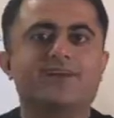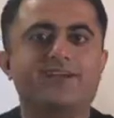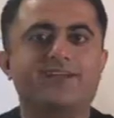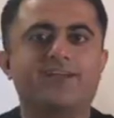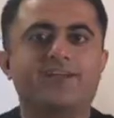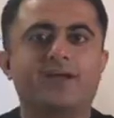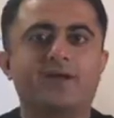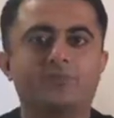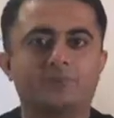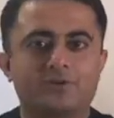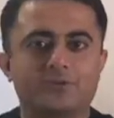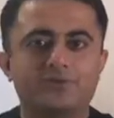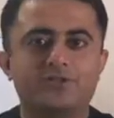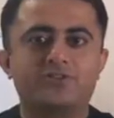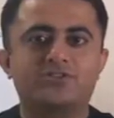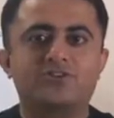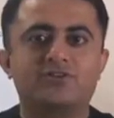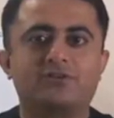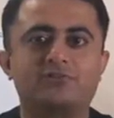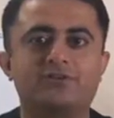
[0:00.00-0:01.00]
Hi, I'm
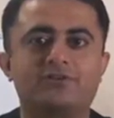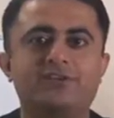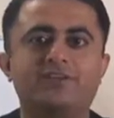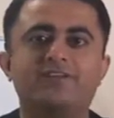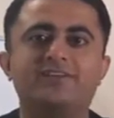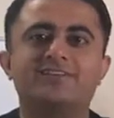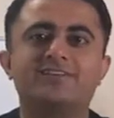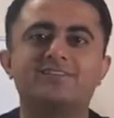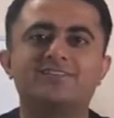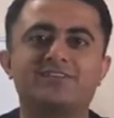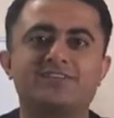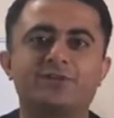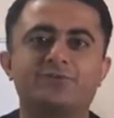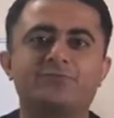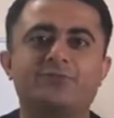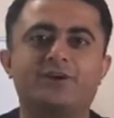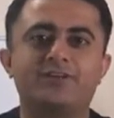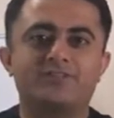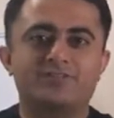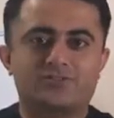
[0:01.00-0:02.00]
Kamlesh Ravlani,
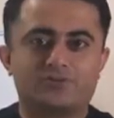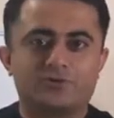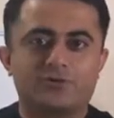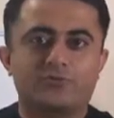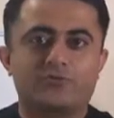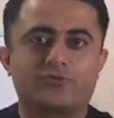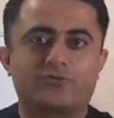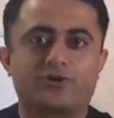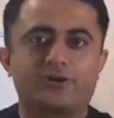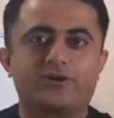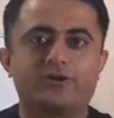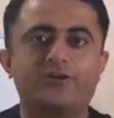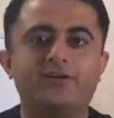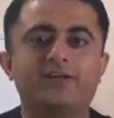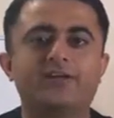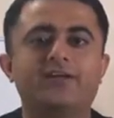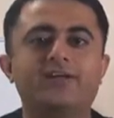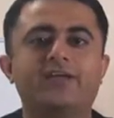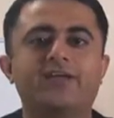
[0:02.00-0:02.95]
certified Scrum trainer,